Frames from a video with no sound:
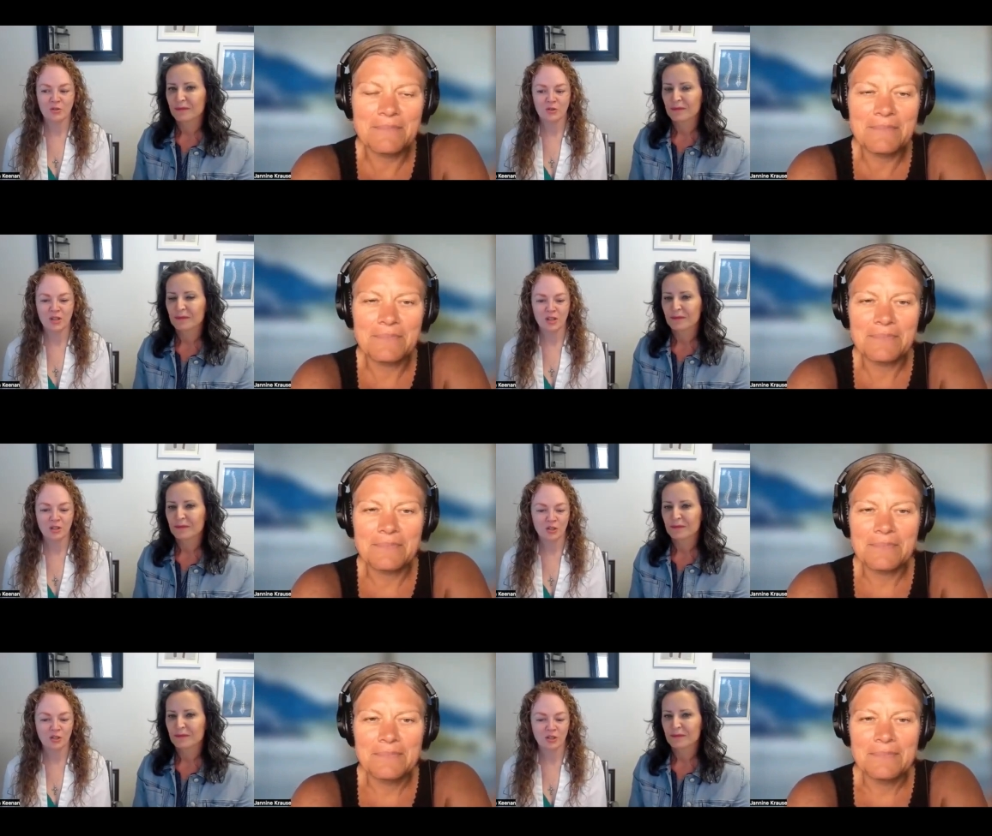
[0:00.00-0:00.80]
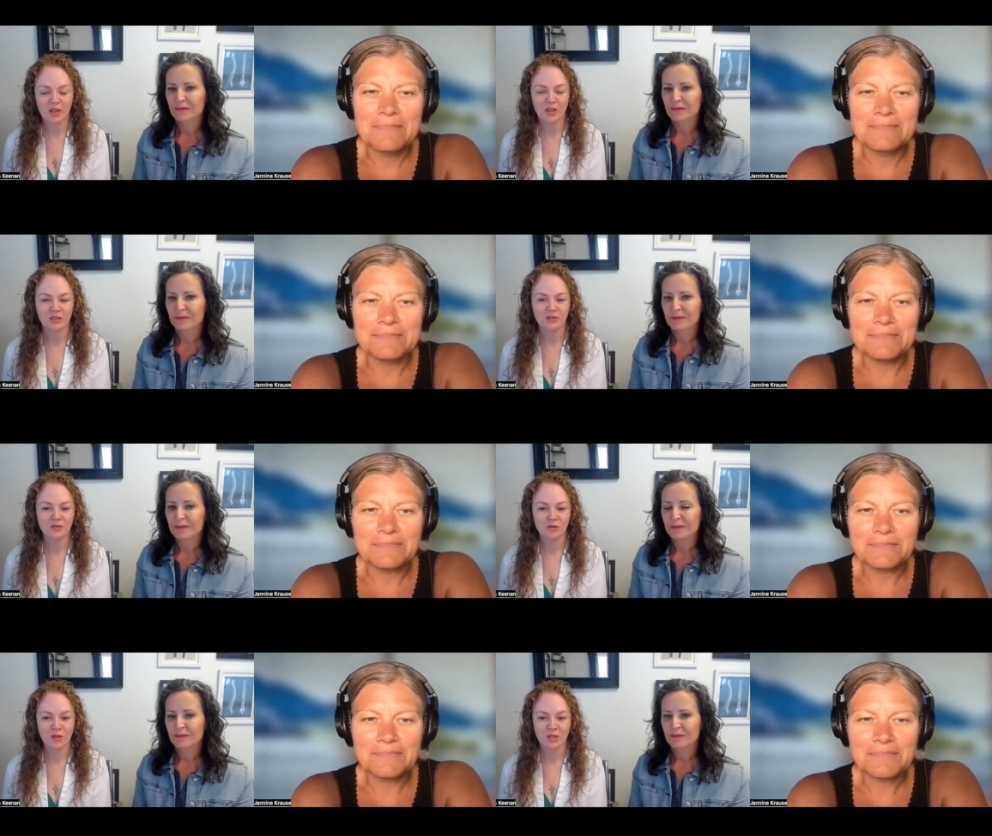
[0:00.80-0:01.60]
Speaker 1: treating. She's had
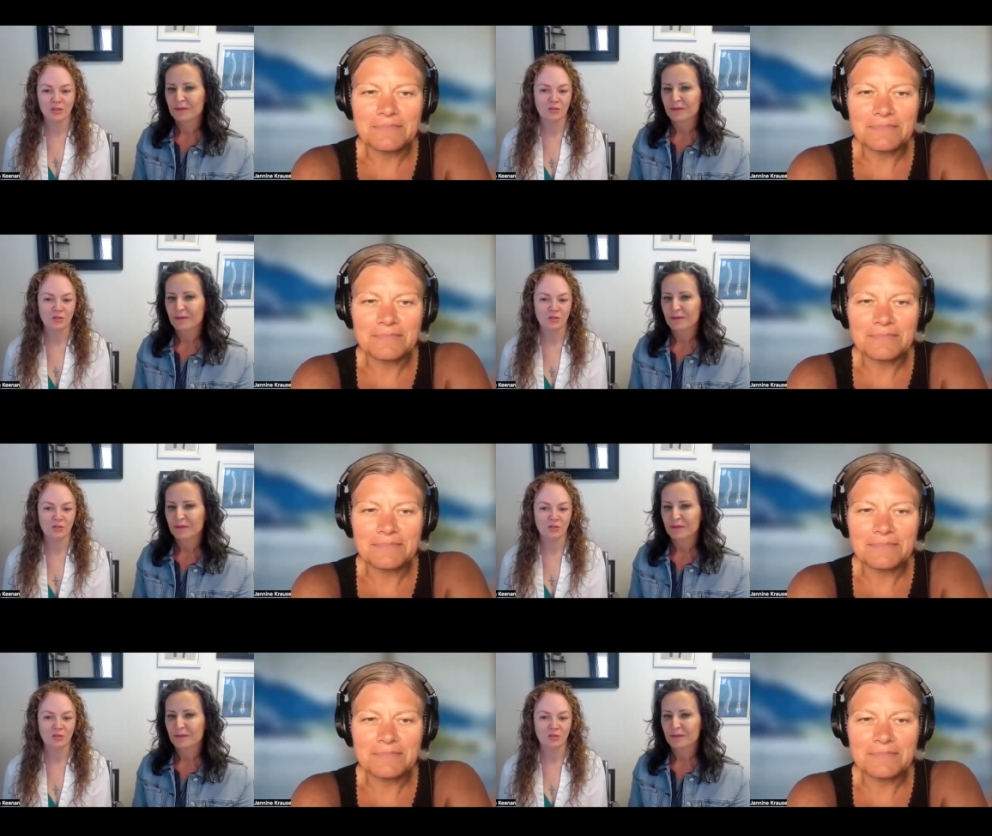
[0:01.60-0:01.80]
stress,